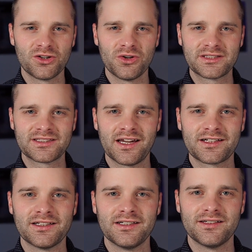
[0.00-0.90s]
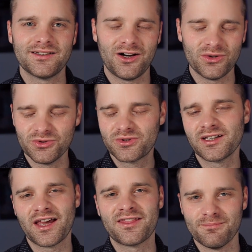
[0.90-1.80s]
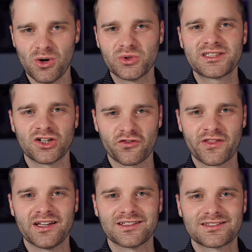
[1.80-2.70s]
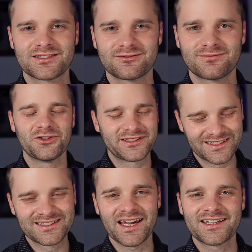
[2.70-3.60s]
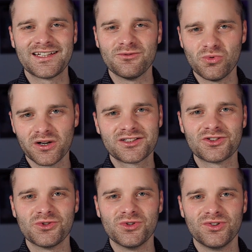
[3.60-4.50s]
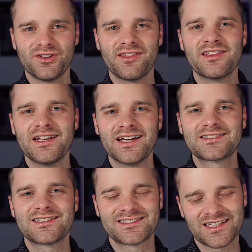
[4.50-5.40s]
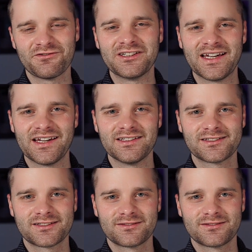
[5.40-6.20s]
you exactly how you can get the most out of this. Here is exactly what to do in the next 7 days.